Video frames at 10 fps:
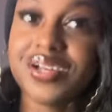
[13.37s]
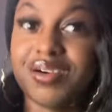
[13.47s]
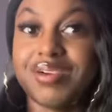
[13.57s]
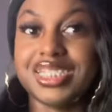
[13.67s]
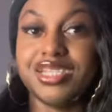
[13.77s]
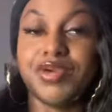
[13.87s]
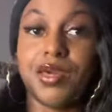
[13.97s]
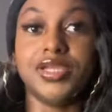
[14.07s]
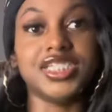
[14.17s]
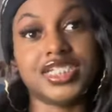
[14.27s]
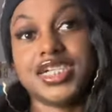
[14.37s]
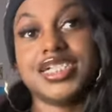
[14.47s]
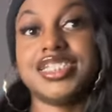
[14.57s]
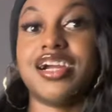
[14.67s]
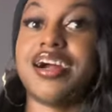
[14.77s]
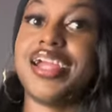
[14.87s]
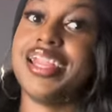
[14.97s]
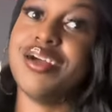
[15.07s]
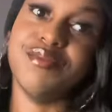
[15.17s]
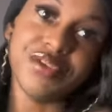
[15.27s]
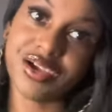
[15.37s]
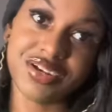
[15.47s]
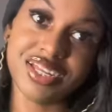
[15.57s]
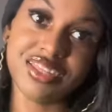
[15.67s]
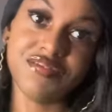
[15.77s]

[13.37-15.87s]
on, my tea babies? It's your girl Tiarri, and I am back with another